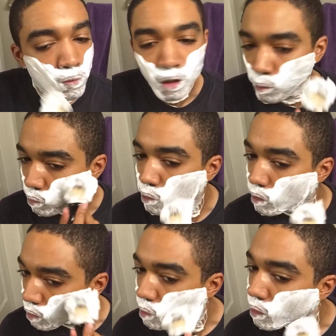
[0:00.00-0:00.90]
And we're
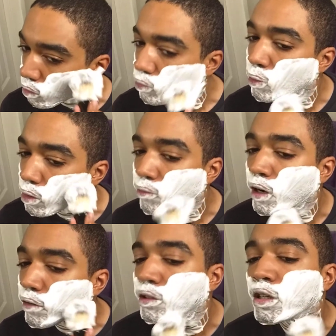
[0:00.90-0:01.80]
looking at like 4 or
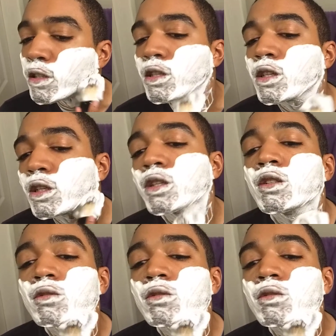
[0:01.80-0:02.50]
5 days here.